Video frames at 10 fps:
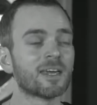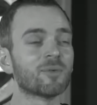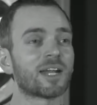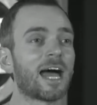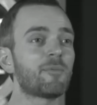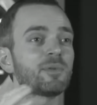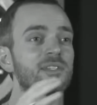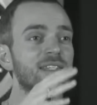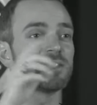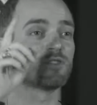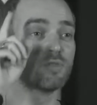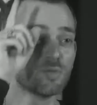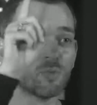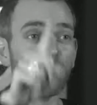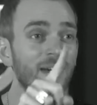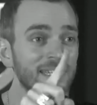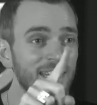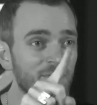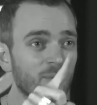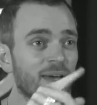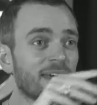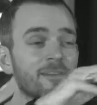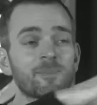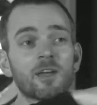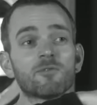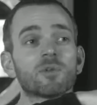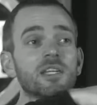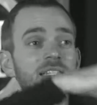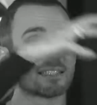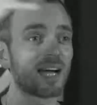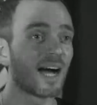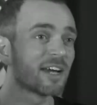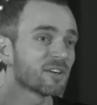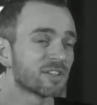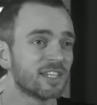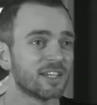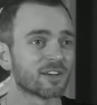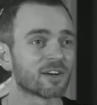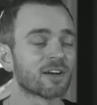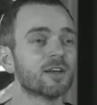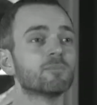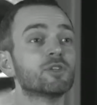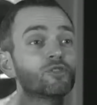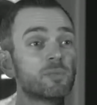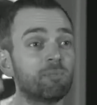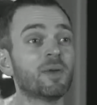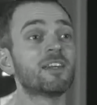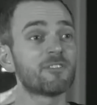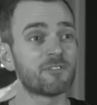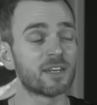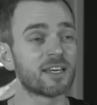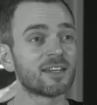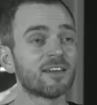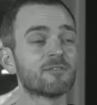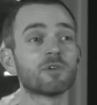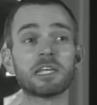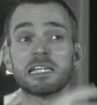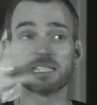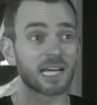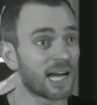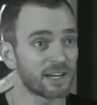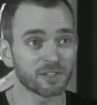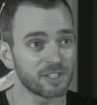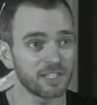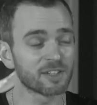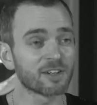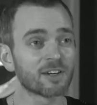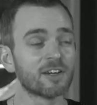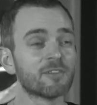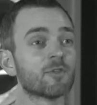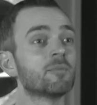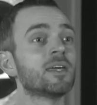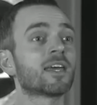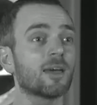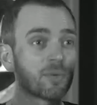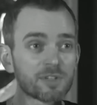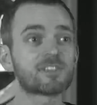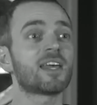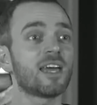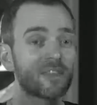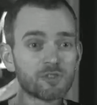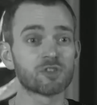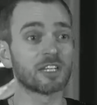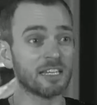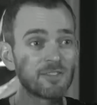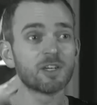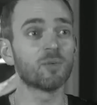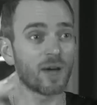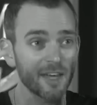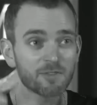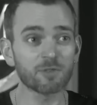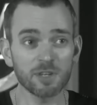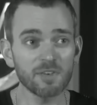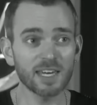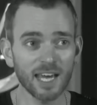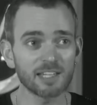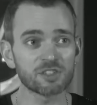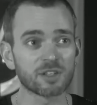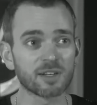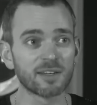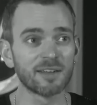And what happens is you do one giveaway for the entire year, but you benefit for the entire year from being able to say that you're giving away a free vacation.